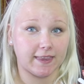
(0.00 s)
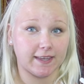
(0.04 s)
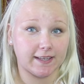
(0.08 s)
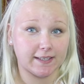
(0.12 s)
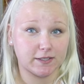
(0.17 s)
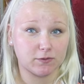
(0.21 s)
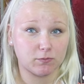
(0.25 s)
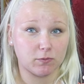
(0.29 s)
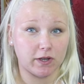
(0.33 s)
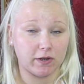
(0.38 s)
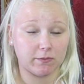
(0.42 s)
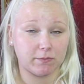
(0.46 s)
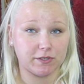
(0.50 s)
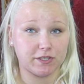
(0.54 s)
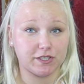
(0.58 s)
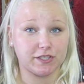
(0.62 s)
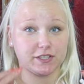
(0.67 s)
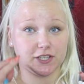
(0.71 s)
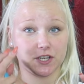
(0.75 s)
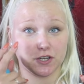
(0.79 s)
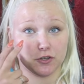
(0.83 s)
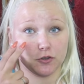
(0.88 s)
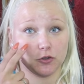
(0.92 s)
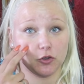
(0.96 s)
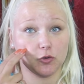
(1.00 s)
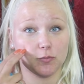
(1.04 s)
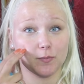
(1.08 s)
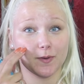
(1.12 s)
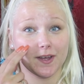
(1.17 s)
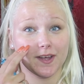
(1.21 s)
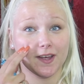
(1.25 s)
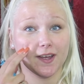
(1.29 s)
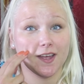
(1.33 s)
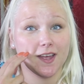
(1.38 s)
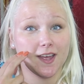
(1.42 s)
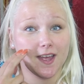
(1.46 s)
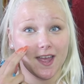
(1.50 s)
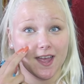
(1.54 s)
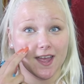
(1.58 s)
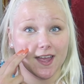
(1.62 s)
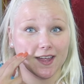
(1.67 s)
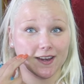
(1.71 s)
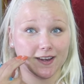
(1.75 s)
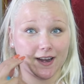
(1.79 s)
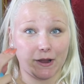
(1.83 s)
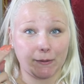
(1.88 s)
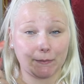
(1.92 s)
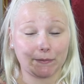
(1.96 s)
This one, which is the Akuma,
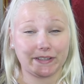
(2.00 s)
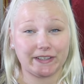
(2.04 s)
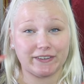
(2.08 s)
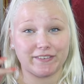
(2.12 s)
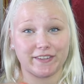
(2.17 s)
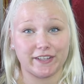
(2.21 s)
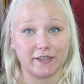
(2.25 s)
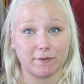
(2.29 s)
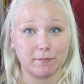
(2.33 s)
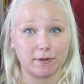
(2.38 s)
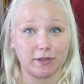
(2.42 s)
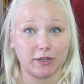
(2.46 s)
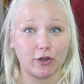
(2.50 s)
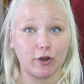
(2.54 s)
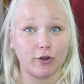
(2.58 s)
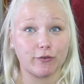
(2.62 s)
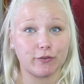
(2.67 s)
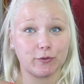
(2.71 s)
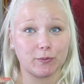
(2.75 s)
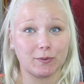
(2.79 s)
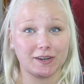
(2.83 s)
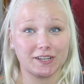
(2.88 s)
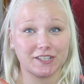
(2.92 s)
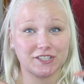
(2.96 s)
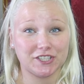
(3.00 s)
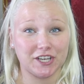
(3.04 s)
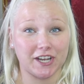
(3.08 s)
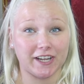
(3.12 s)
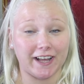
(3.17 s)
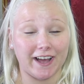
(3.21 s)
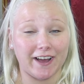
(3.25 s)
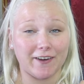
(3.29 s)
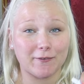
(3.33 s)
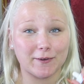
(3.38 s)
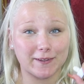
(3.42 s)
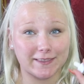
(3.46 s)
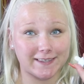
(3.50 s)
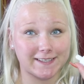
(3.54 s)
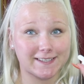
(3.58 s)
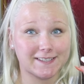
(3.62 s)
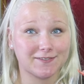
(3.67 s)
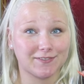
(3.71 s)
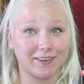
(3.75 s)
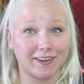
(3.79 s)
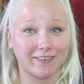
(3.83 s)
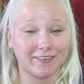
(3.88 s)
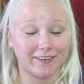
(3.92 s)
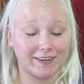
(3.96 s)
and I will leave a link below if you want to check out what
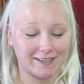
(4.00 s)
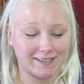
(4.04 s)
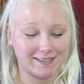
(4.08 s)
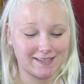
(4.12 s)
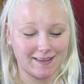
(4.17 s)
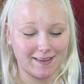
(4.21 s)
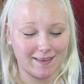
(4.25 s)
this flavor is.